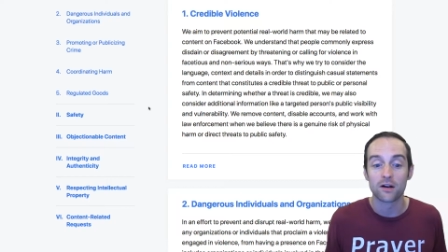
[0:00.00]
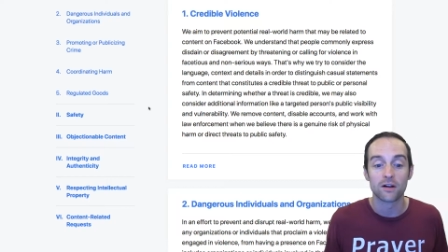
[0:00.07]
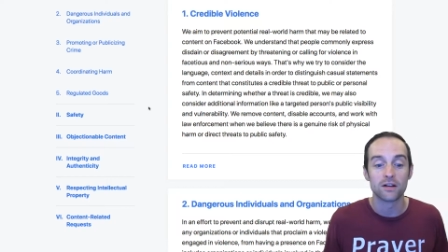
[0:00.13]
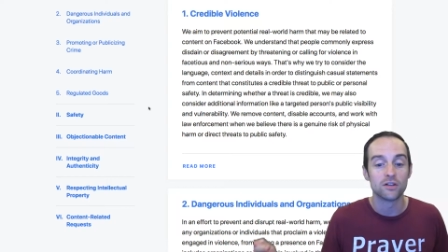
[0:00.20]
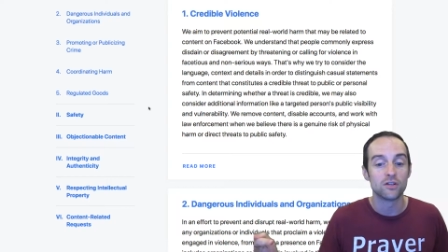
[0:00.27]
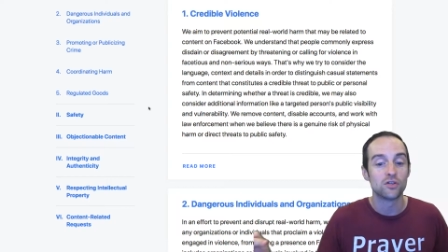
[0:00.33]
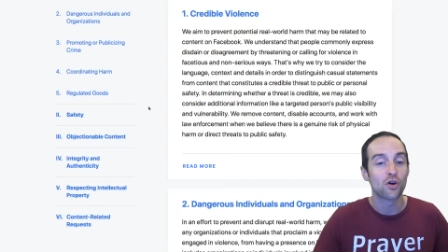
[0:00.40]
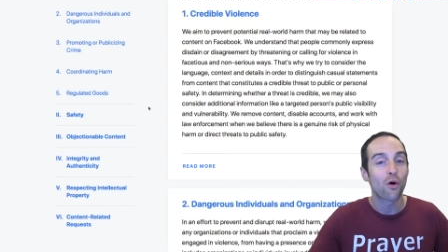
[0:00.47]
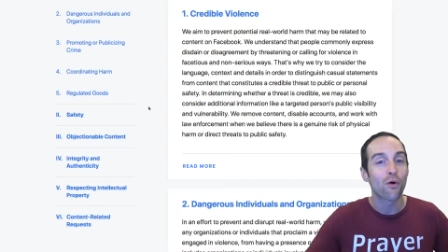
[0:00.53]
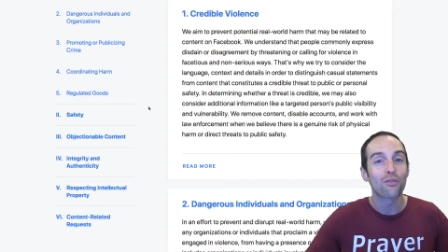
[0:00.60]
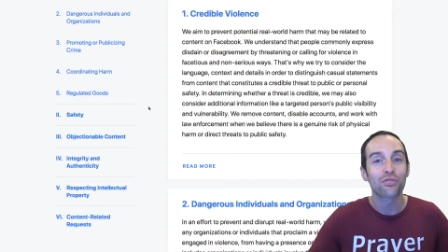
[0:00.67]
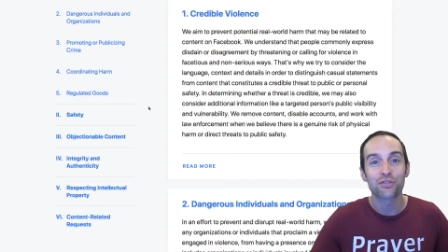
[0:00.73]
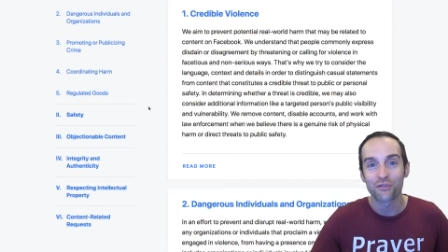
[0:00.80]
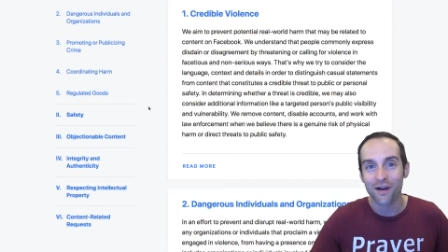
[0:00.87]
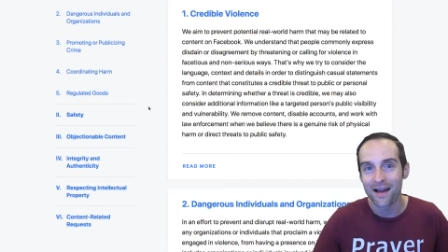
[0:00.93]
Don't
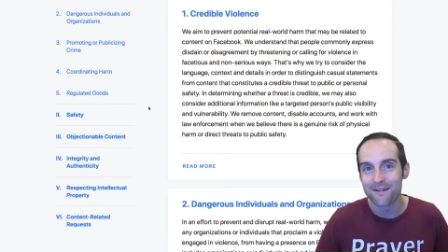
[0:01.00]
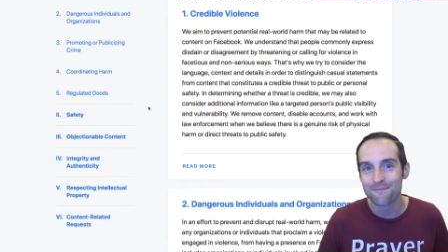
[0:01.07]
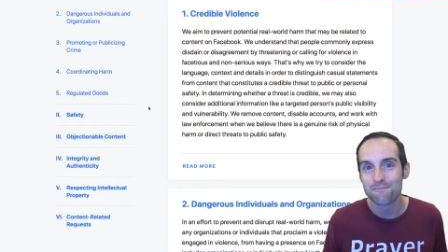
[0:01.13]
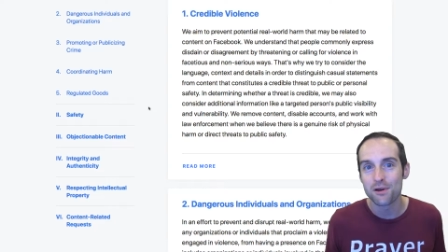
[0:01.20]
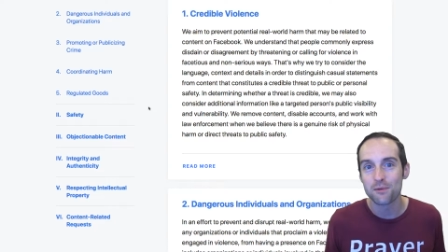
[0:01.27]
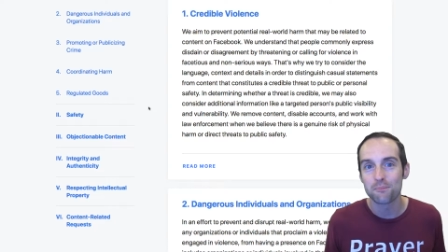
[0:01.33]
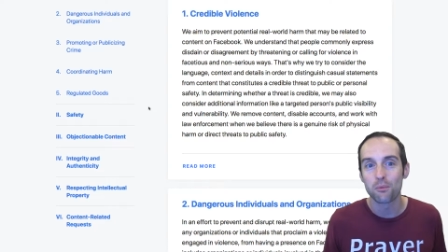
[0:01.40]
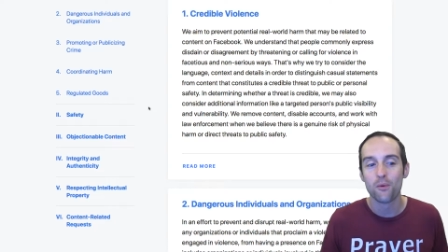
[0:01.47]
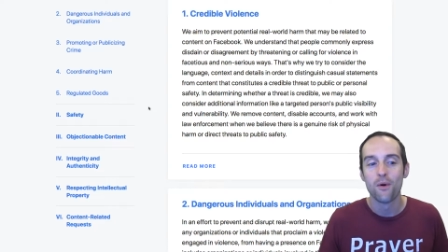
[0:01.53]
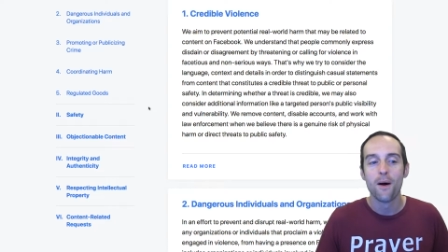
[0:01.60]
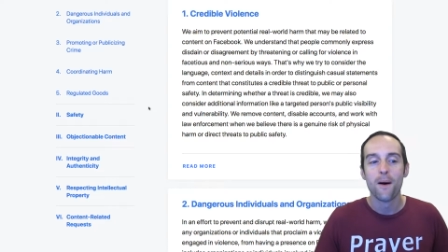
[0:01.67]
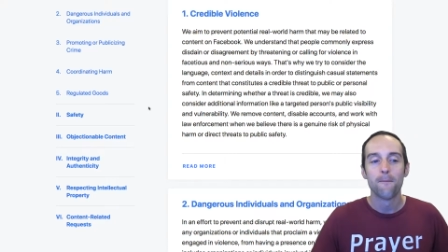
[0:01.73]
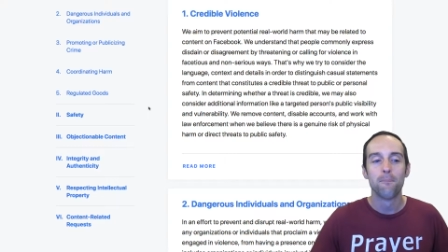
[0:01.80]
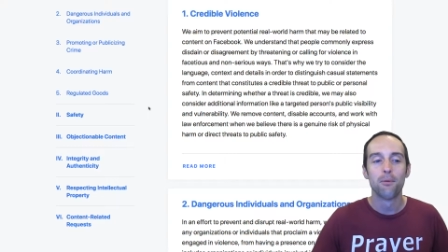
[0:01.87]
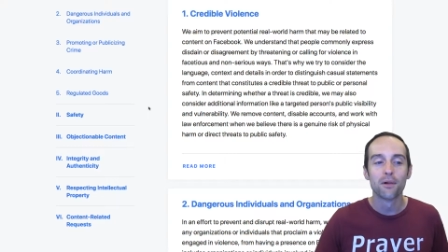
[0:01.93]
threaten people,
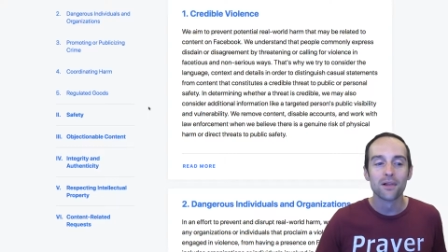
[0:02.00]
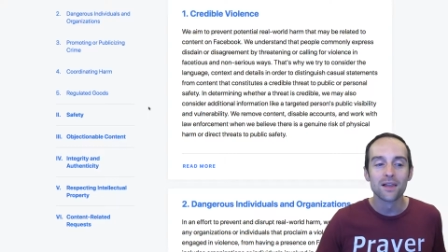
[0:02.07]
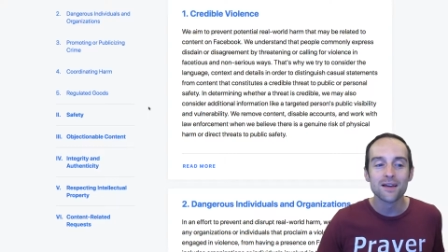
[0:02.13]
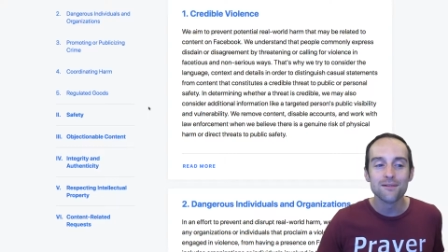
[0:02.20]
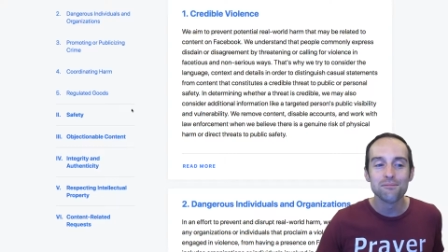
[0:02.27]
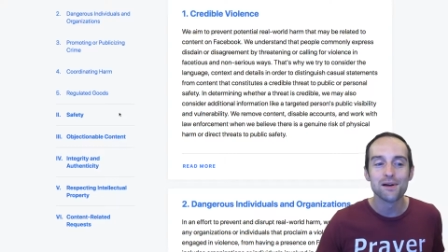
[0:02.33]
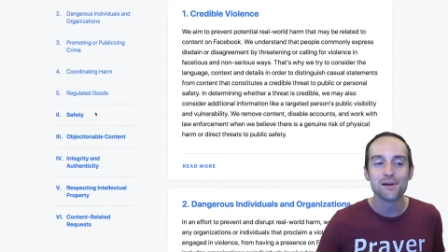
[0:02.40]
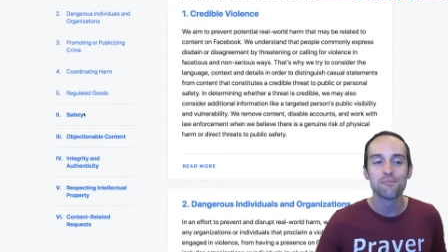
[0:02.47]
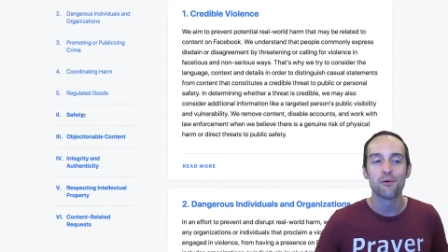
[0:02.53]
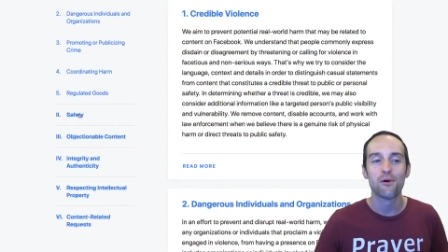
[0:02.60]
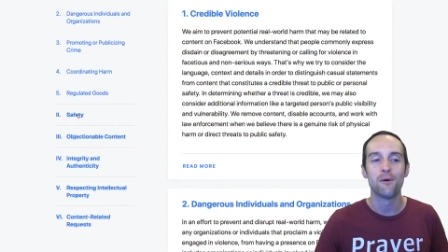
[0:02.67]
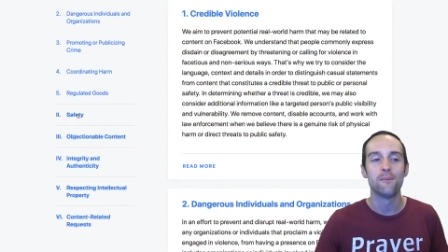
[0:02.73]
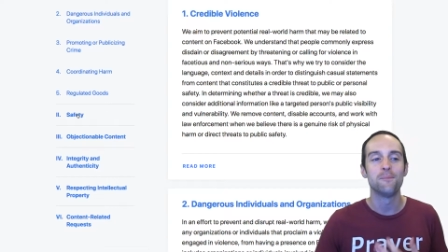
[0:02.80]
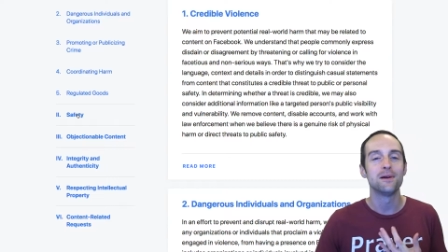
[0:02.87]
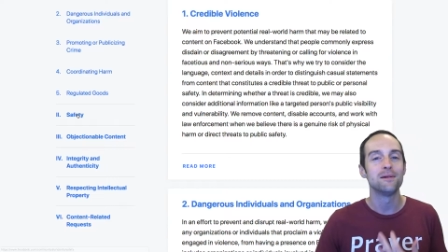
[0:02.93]
bully people,
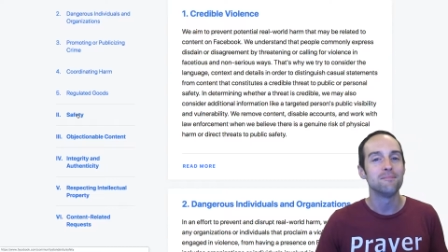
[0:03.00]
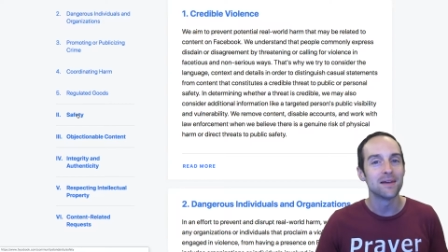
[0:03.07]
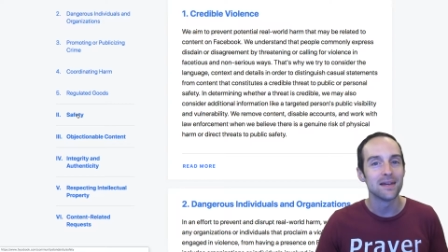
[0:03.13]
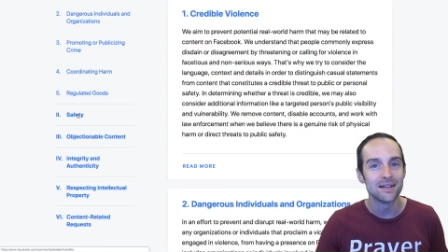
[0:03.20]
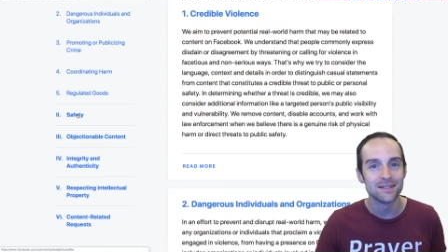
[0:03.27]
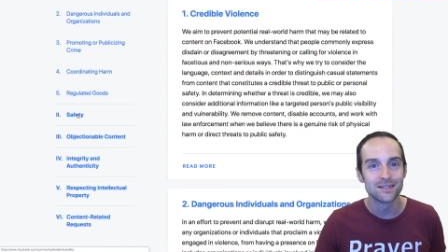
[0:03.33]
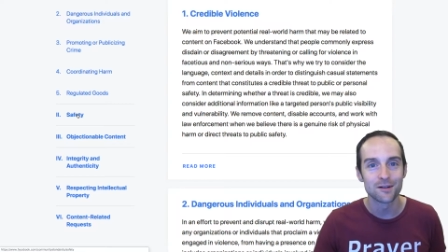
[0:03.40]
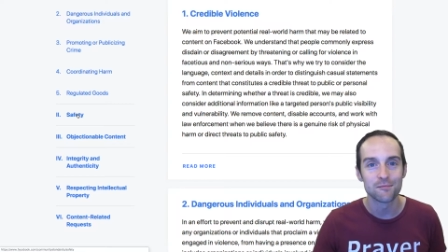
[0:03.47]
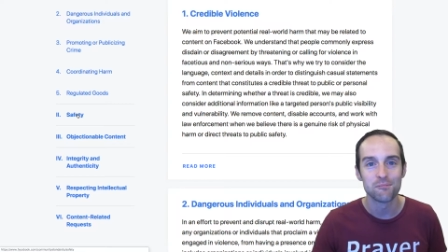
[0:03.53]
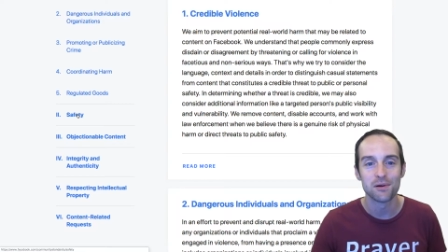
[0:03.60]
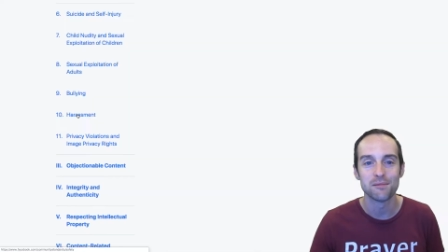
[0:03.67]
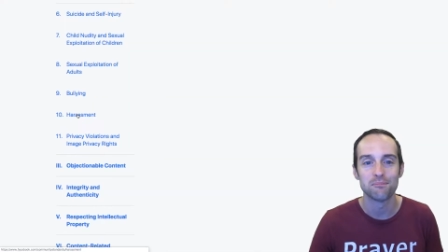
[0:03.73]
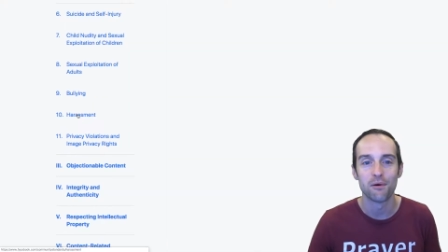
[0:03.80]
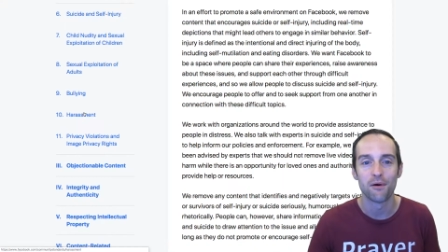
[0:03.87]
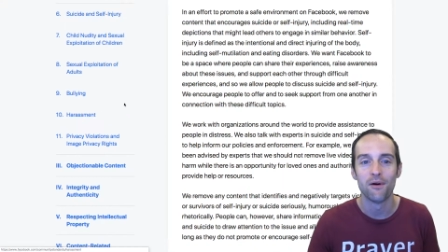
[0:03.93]
be mean to
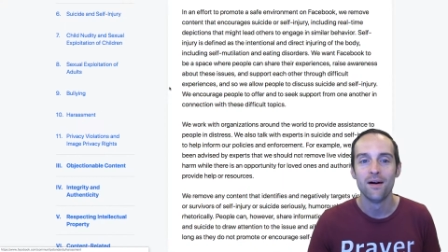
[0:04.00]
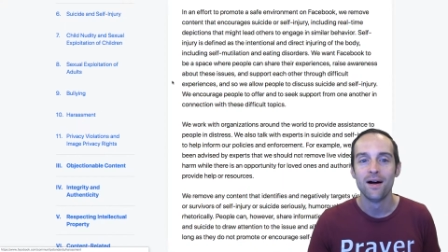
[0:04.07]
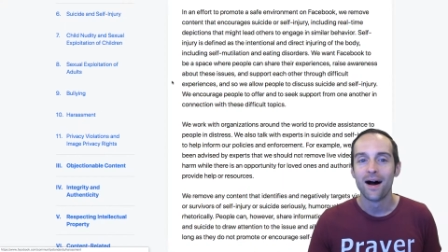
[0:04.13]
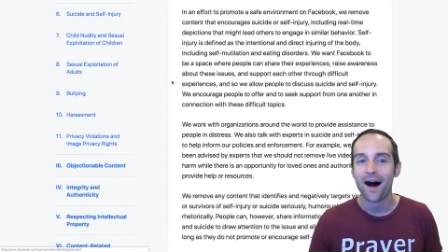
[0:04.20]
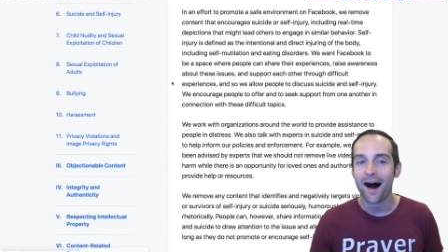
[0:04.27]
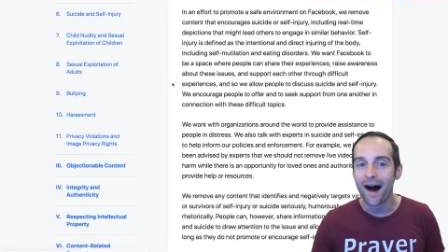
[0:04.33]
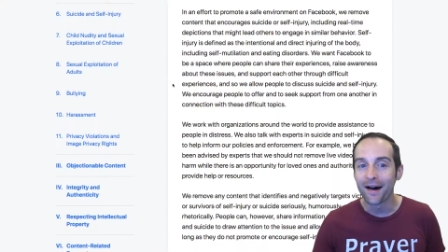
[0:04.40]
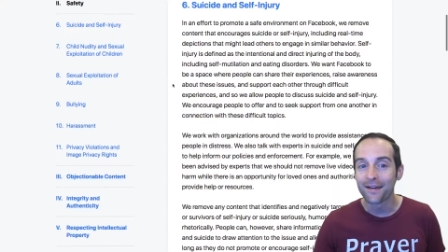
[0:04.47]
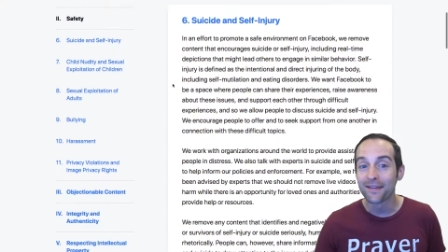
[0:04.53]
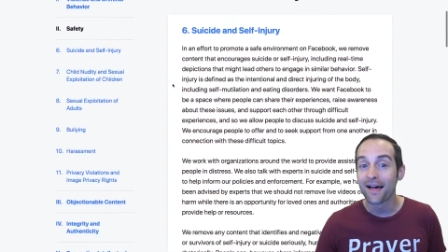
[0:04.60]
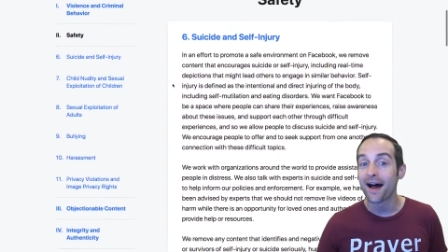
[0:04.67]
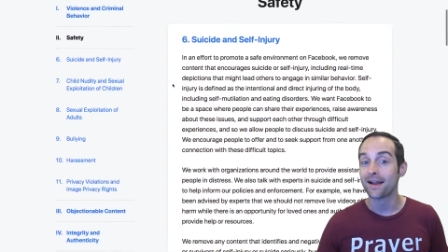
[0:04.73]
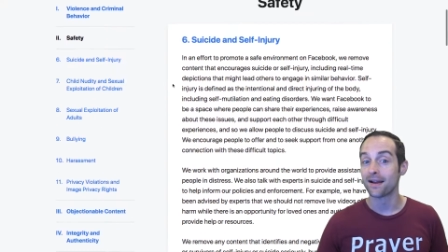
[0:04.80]
people online.